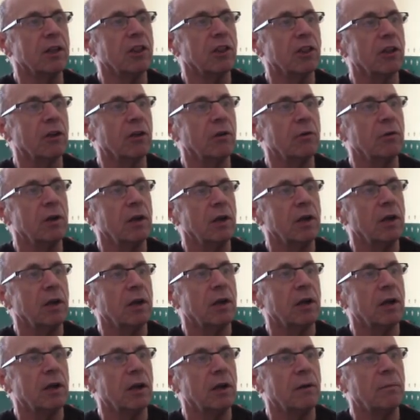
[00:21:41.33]
So
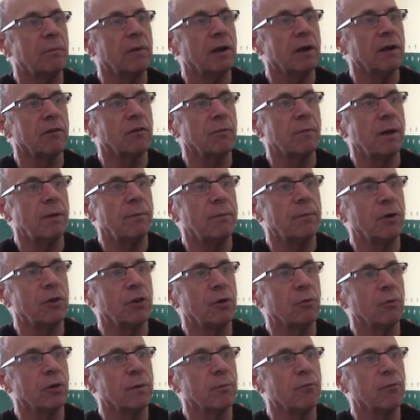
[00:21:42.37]
remember that we